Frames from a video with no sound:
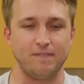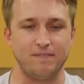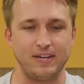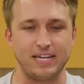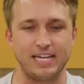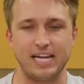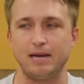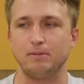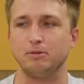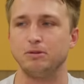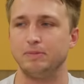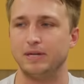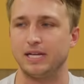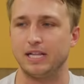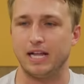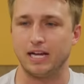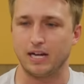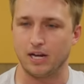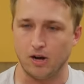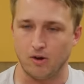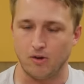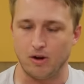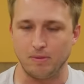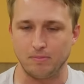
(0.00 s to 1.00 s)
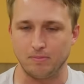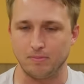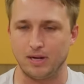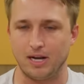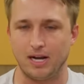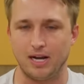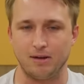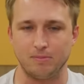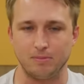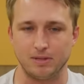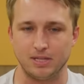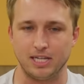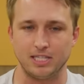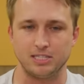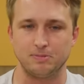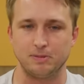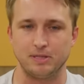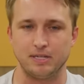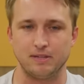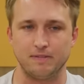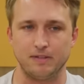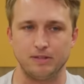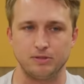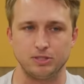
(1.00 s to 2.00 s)
if it came to being like, oh, I'm a
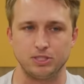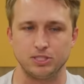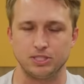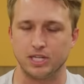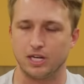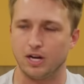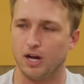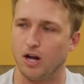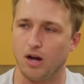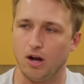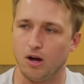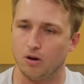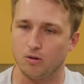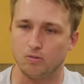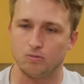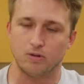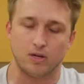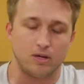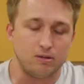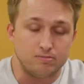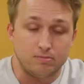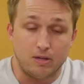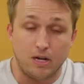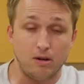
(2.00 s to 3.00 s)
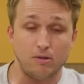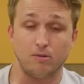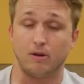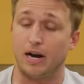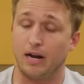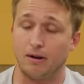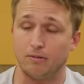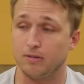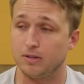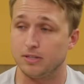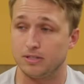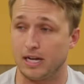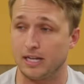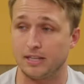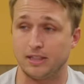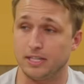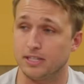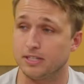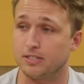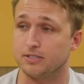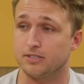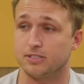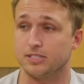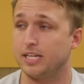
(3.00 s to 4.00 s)
lesbian, if he was just like, oh, well, all right, well, I
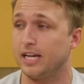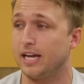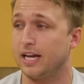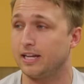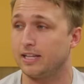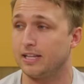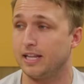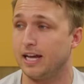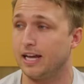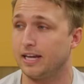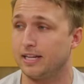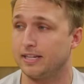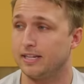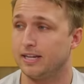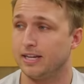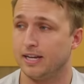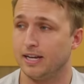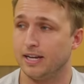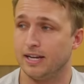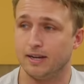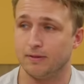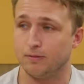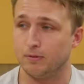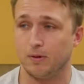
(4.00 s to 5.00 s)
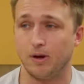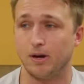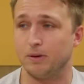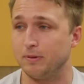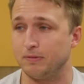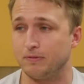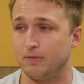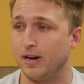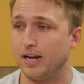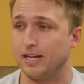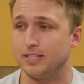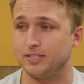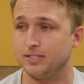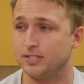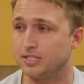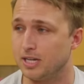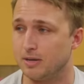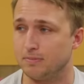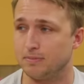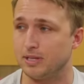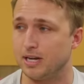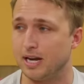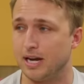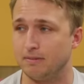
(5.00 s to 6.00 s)
think you're sick. Like, if we want to be friends or
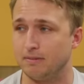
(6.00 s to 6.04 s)
something,